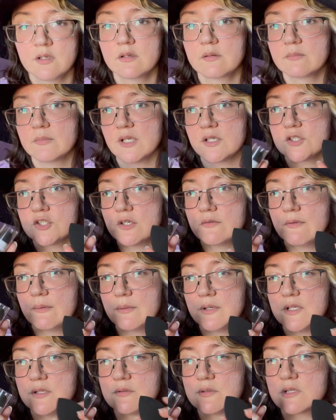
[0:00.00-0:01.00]
I'm not sure if I
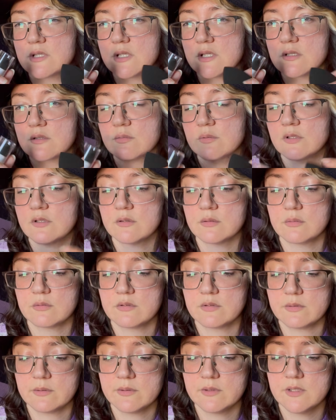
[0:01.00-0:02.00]
want to use this one
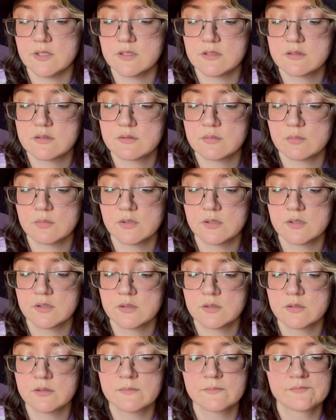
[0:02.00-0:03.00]
or this
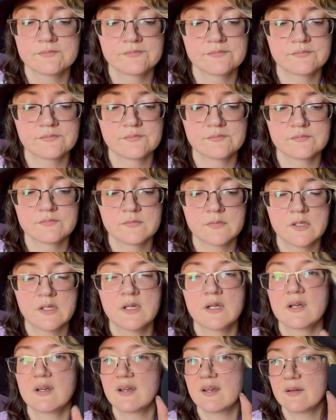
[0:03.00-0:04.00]
one.
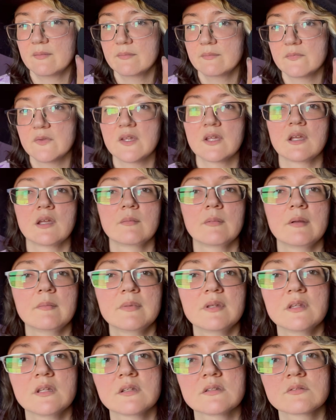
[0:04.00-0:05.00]
I'm thinking
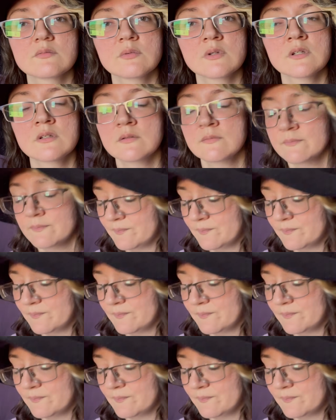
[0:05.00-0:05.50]
maybe this one.